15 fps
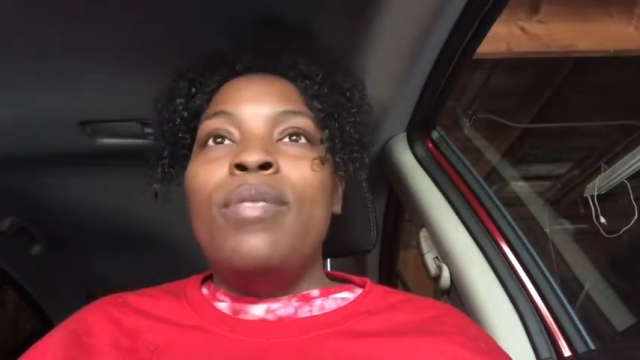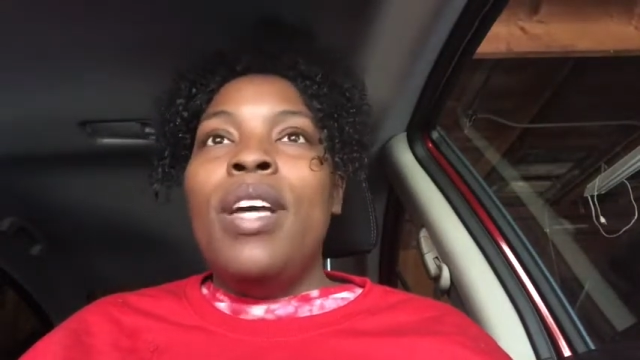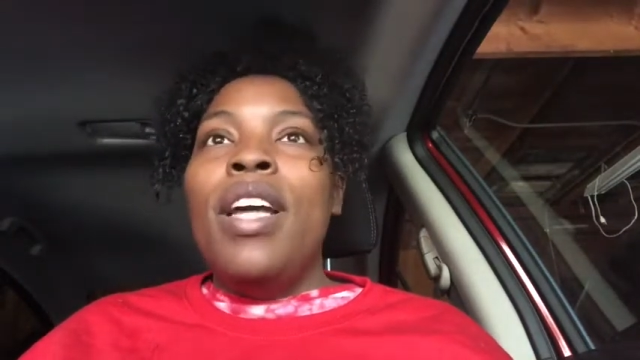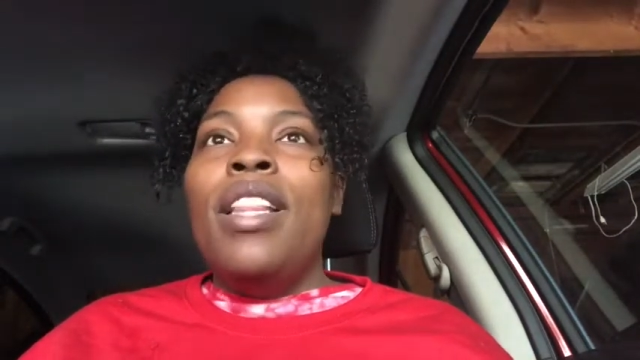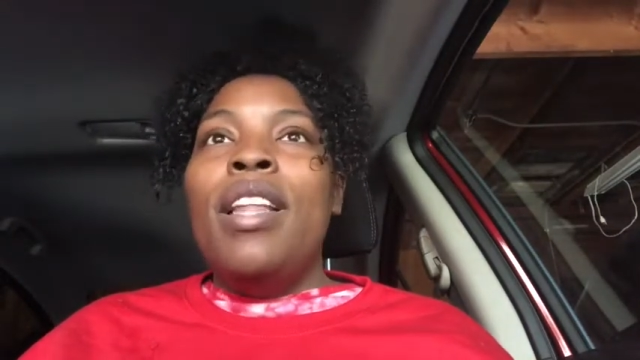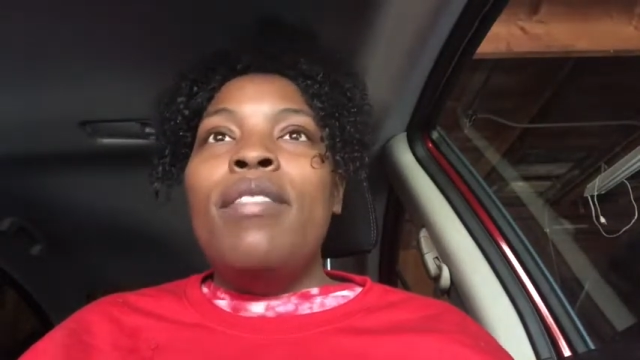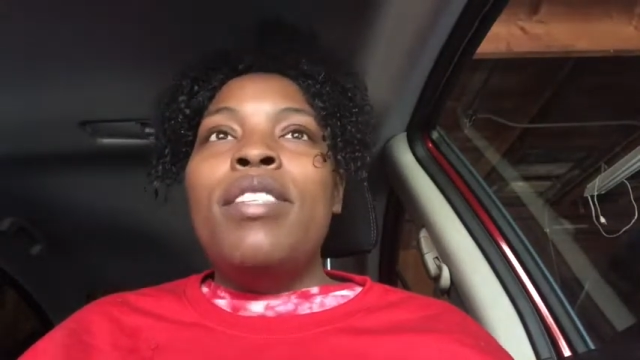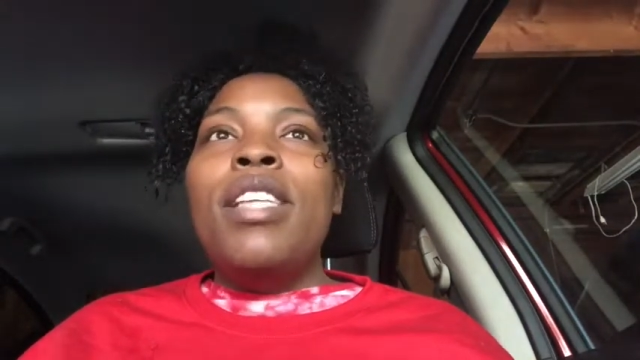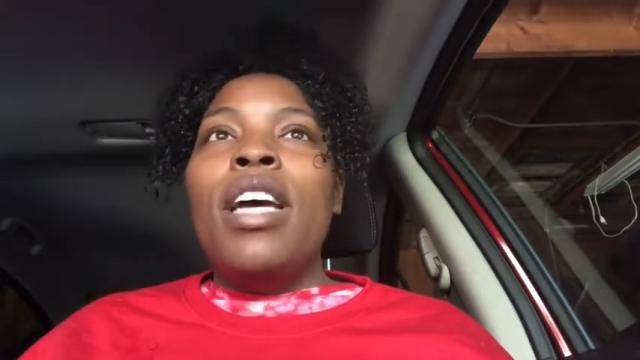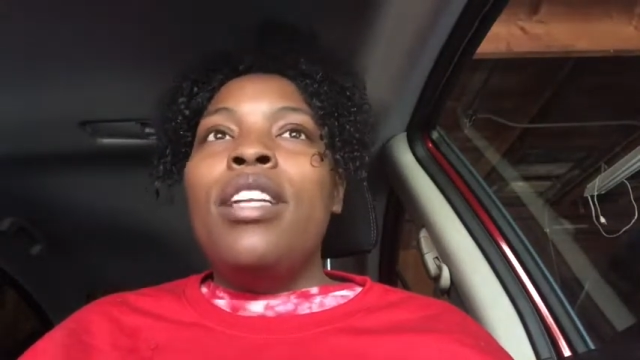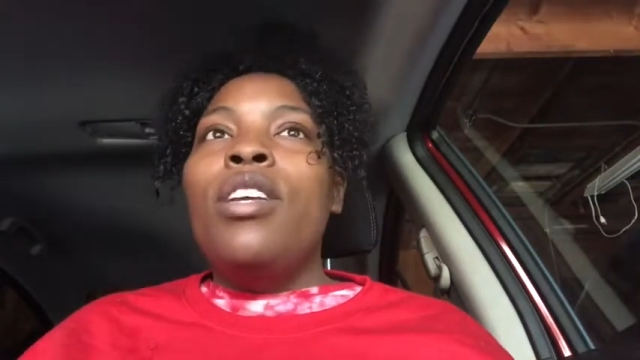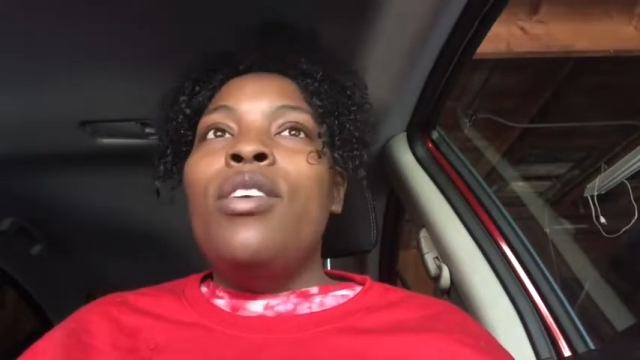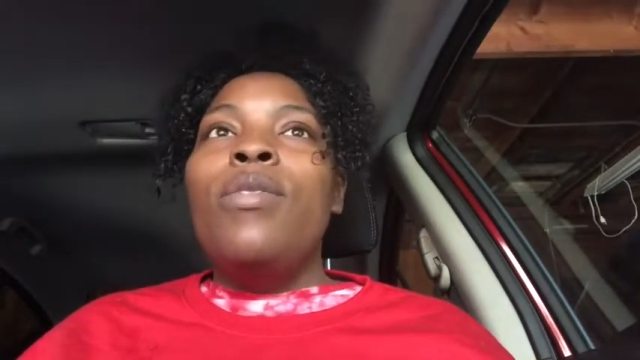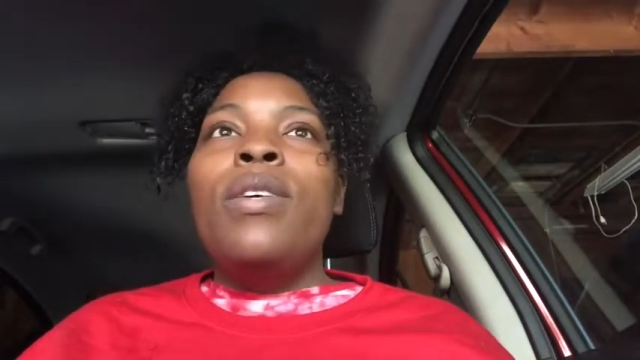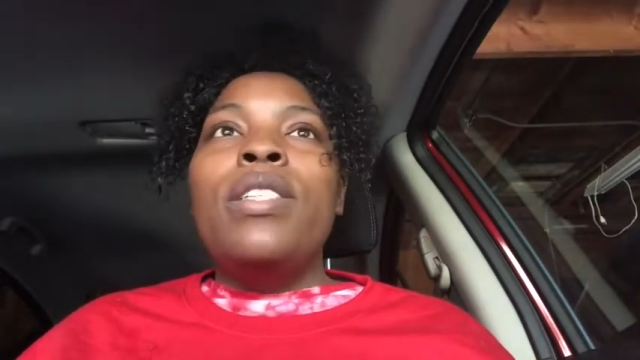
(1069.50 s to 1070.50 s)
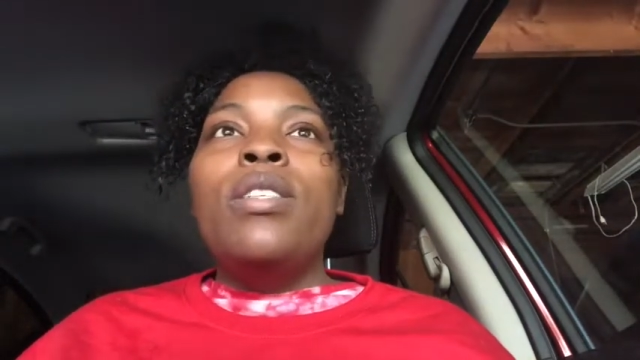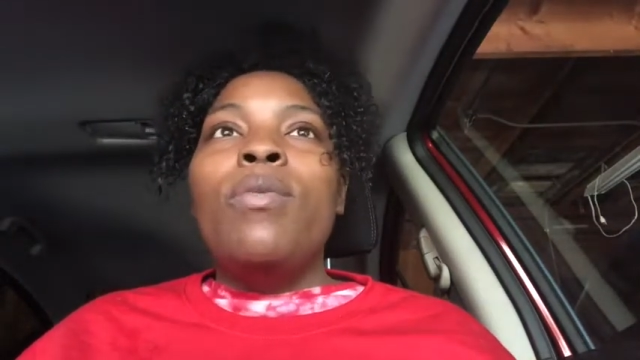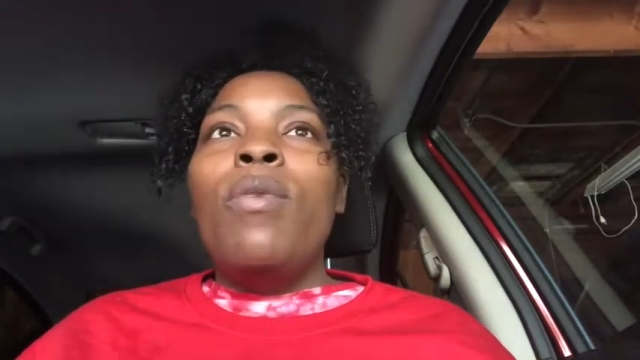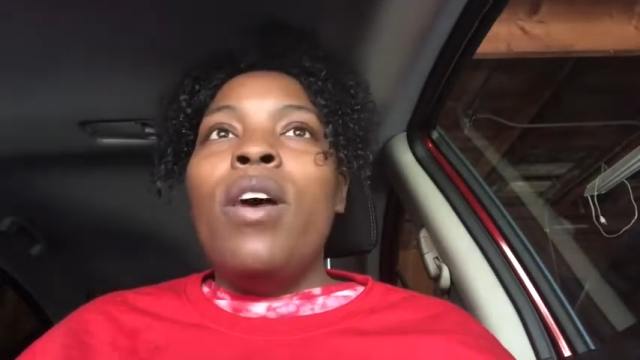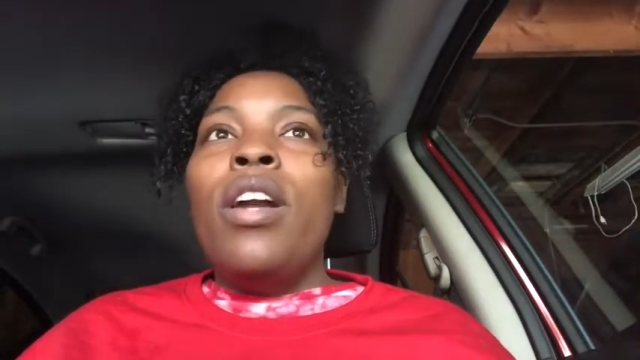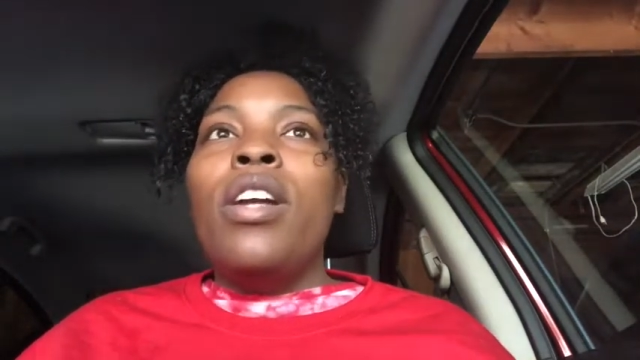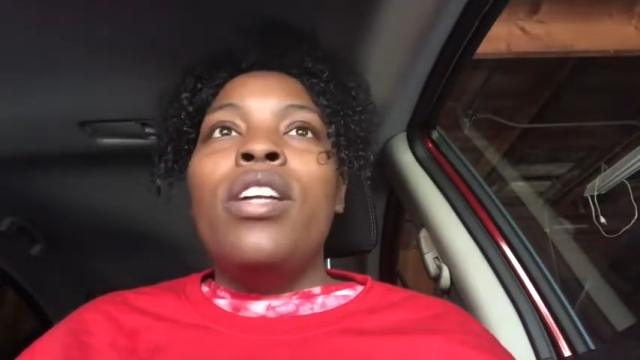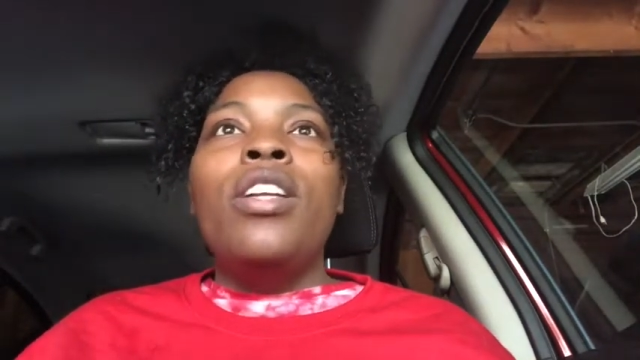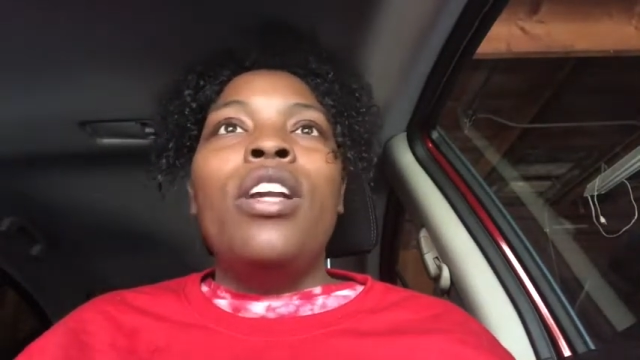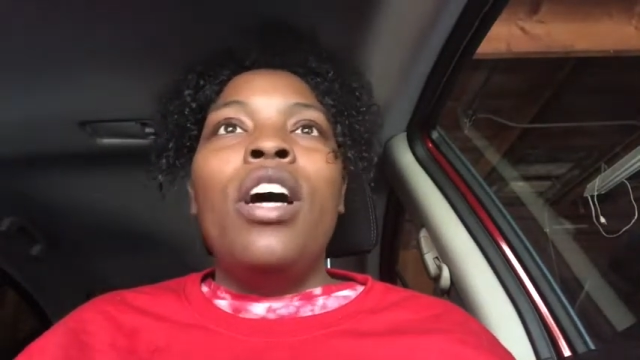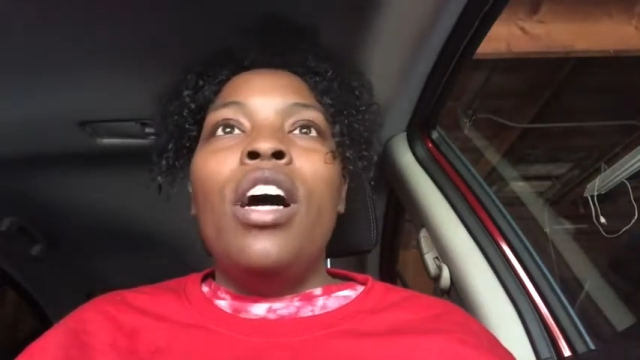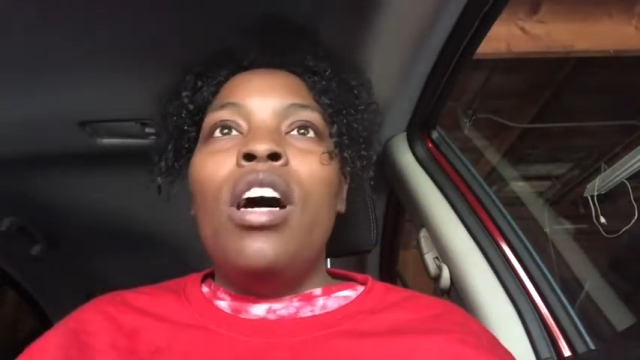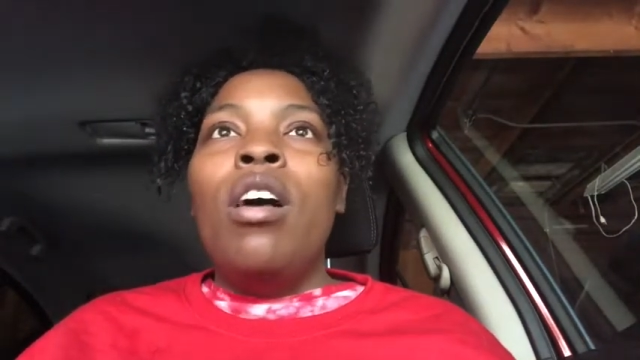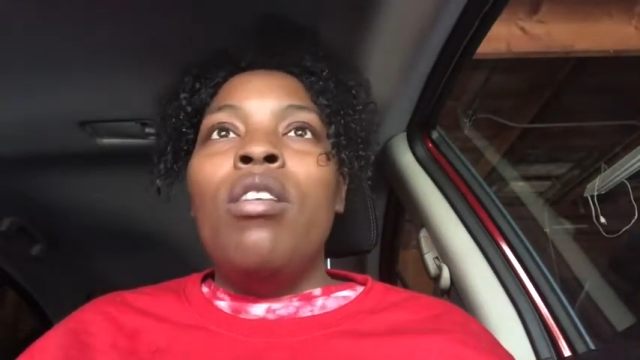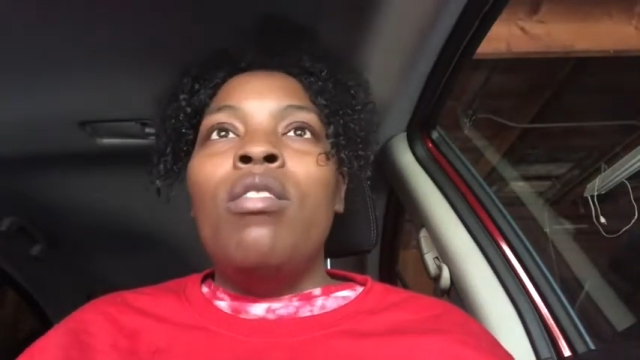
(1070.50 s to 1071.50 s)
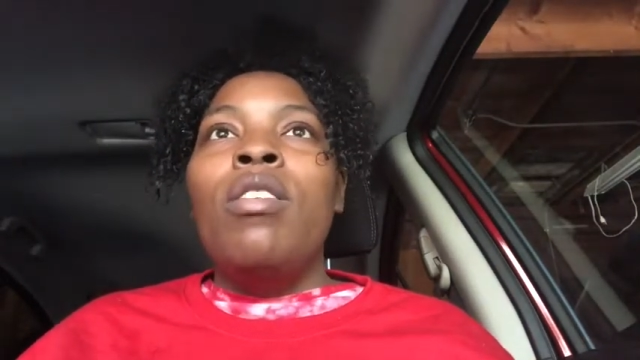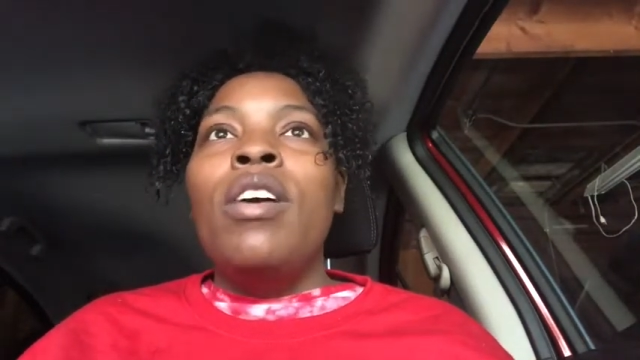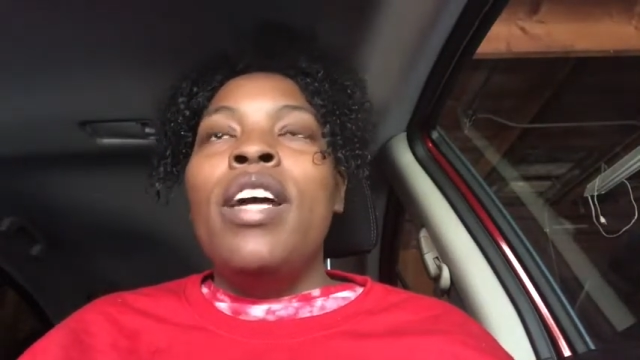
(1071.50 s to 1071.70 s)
It was like, do you want some water? No.